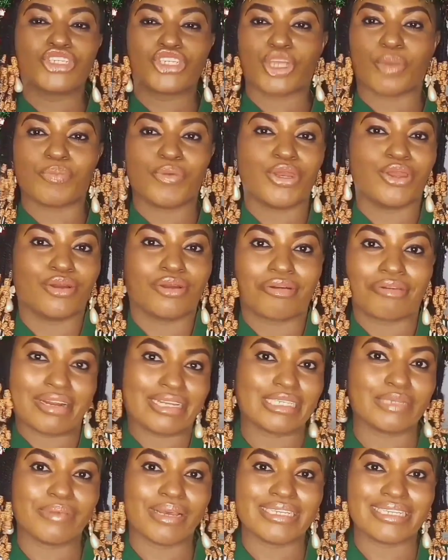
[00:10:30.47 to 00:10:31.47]
shopping on
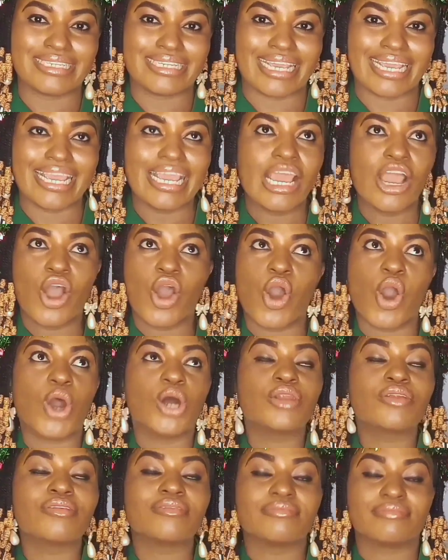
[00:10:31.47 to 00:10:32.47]
Christmas Day, or
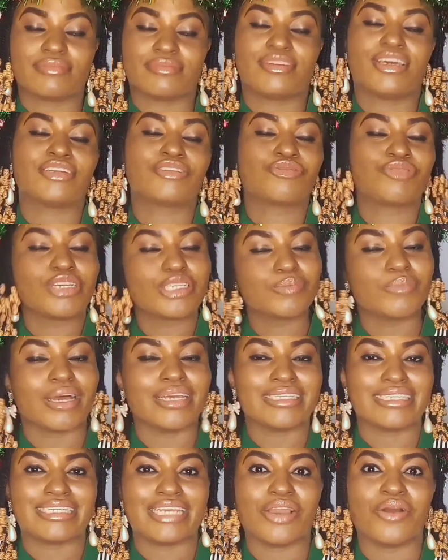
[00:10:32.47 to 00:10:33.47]
on not
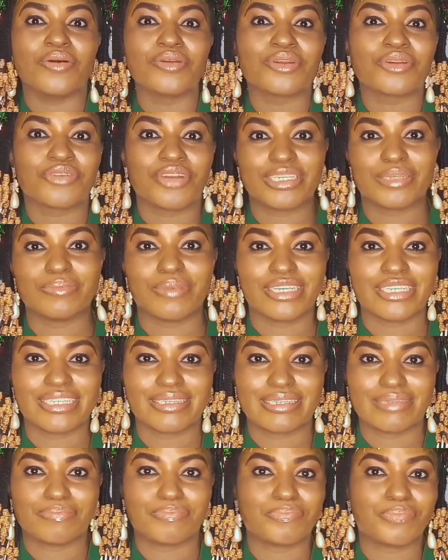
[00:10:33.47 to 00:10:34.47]
Christmas Day, on Christmas
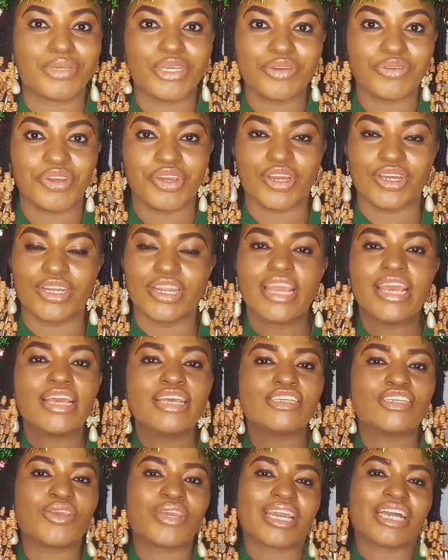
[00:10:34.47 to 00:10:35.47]
period.
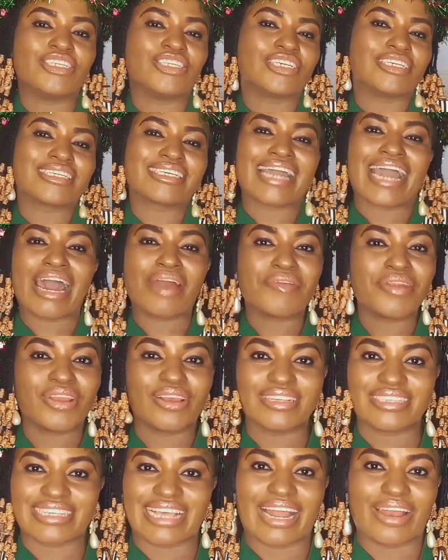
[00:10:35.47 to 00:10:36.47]
So you can just carry
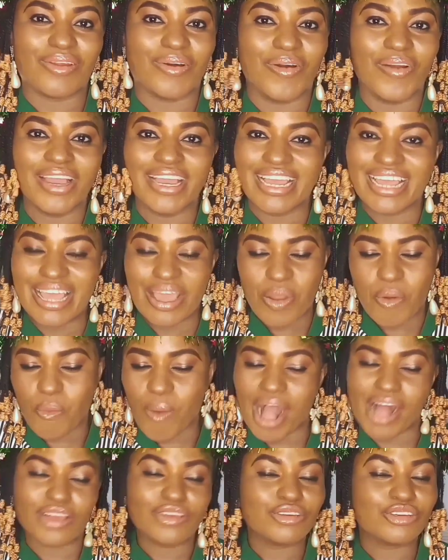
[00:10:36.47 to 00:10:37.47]
us along
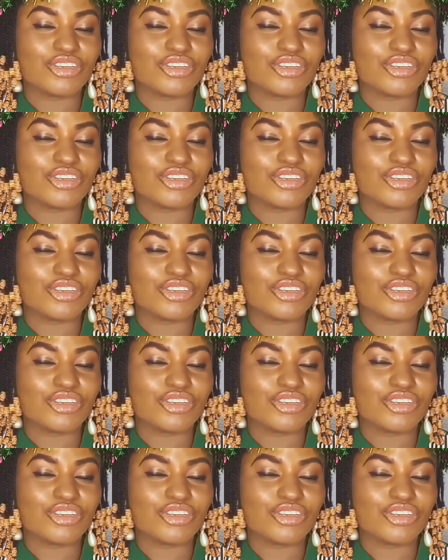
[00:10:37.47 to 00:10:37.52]
while you